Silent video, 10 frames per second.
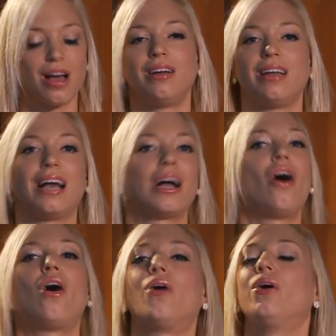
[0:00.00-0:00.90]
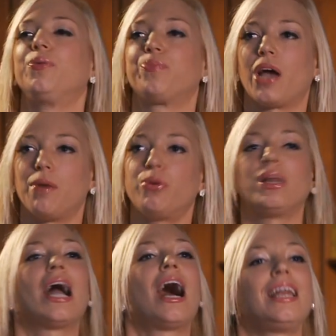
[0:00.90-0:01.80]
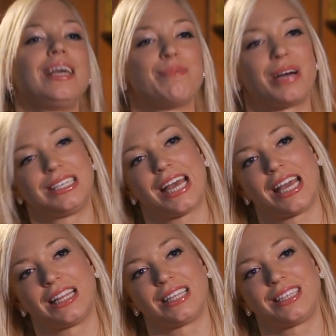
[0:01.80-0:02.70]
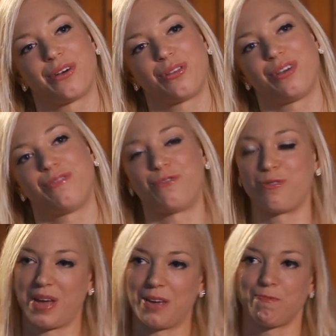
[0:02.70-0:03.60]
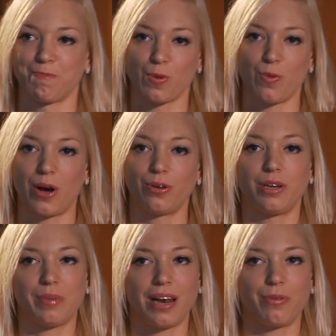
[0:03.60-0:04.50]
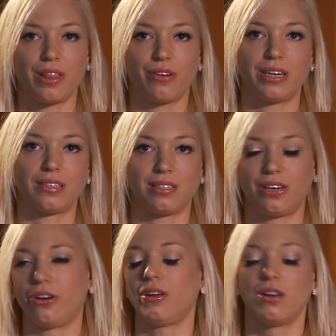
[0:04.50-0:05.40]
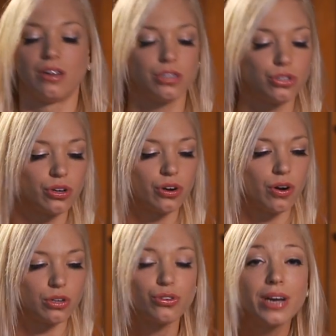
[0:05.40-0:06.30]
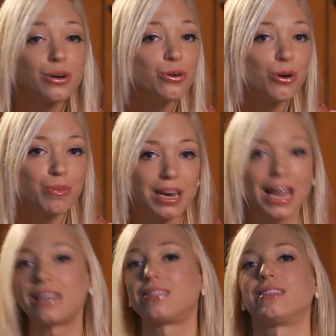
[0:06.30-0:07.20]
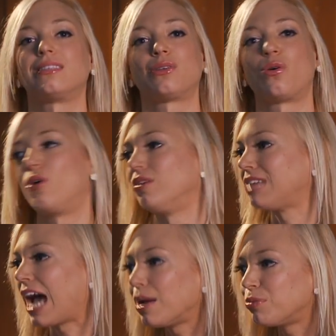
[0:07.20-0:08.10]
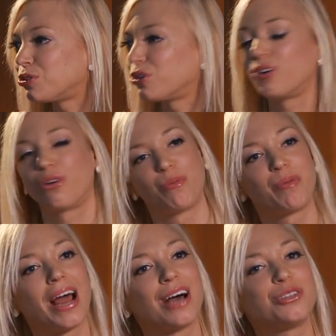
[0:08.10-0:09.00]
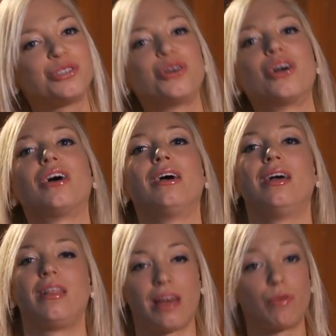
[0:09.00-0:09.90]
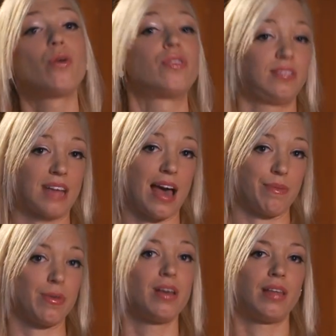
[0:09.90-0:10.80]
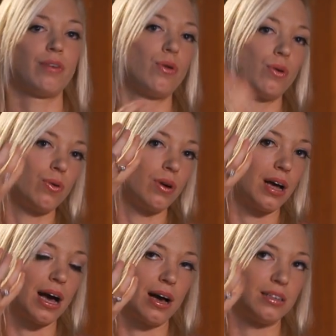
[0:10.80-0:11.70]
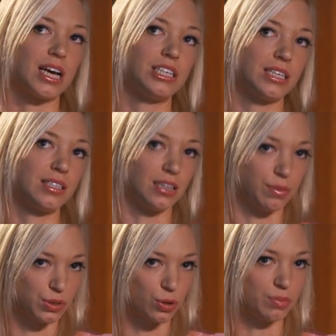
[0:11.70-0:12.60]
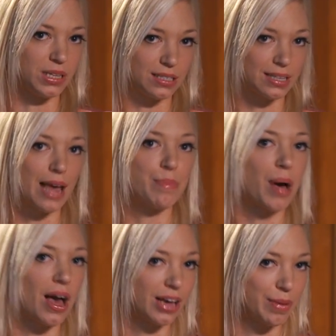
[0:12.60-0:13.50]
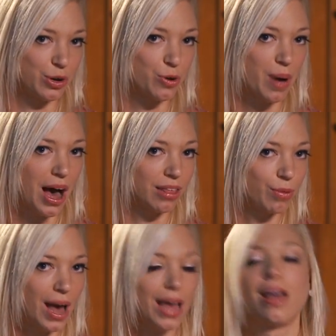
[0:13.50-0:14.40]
like, oh, I'm putting honey in my tea and that's healthier for me. Well, no matter whether it's, sugar or treacle or molasses or table sugar or brown sugar, they're all the same. They're all digested and absorbed in the same biochemical pathway.